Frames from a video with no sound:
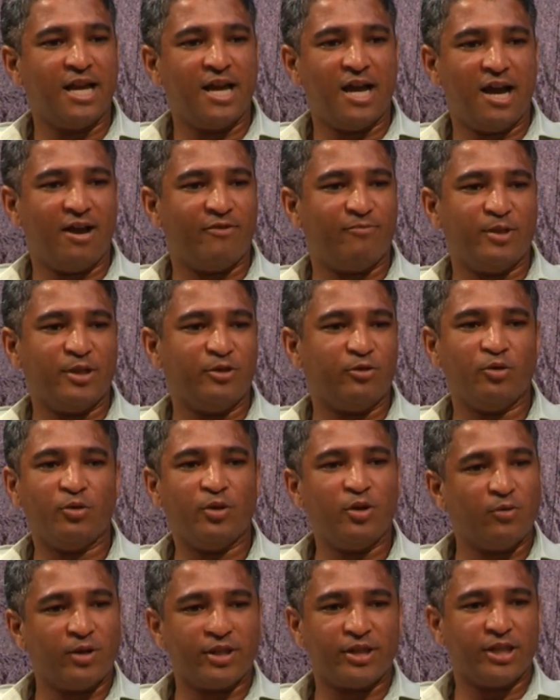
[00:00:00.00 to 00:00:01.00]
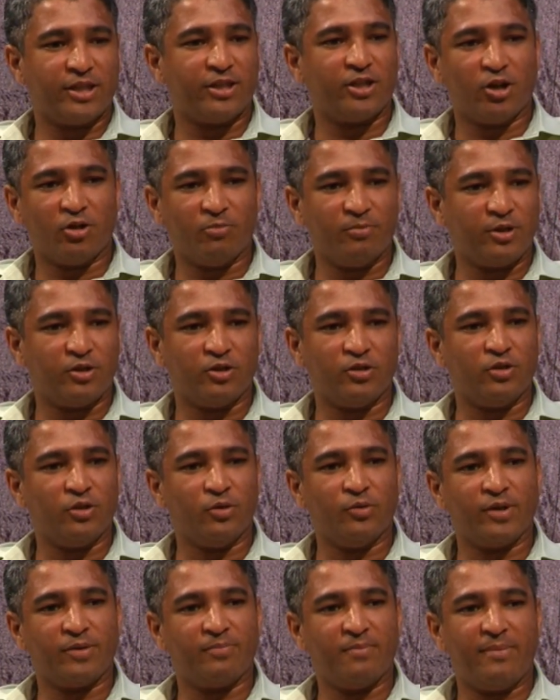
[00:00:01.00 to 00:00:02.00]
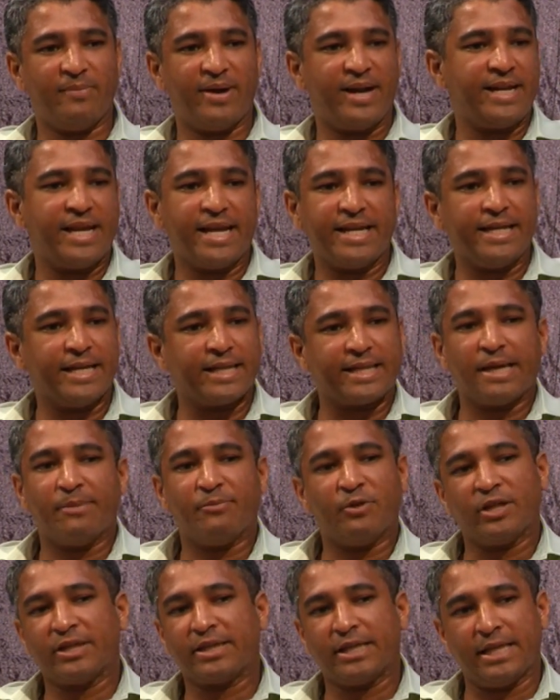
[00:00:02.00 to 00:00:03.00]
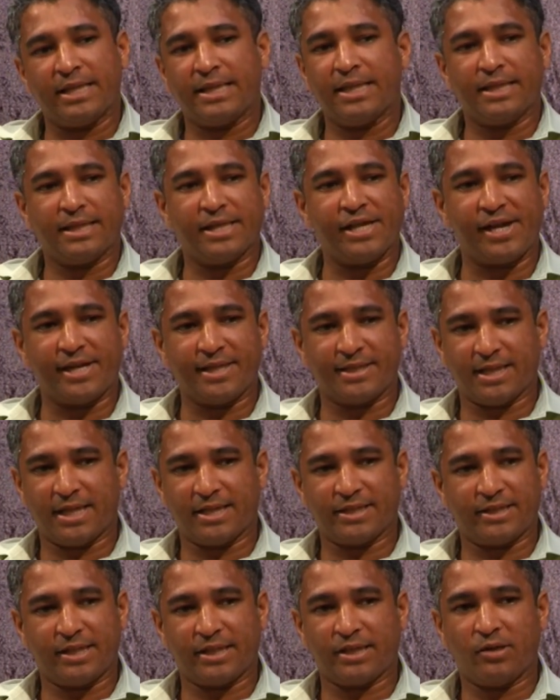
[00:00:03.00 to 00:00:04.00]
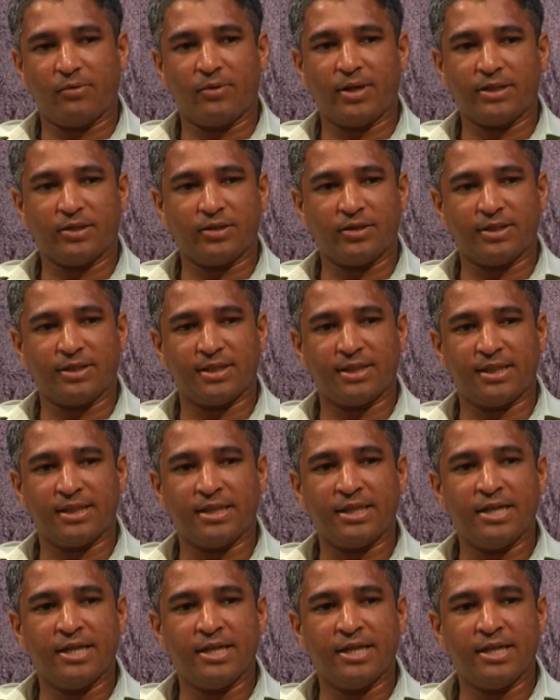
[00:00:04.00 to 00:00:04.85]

I've been doing what they told me to do with my money, and yet I'm not getting the results that I want to see.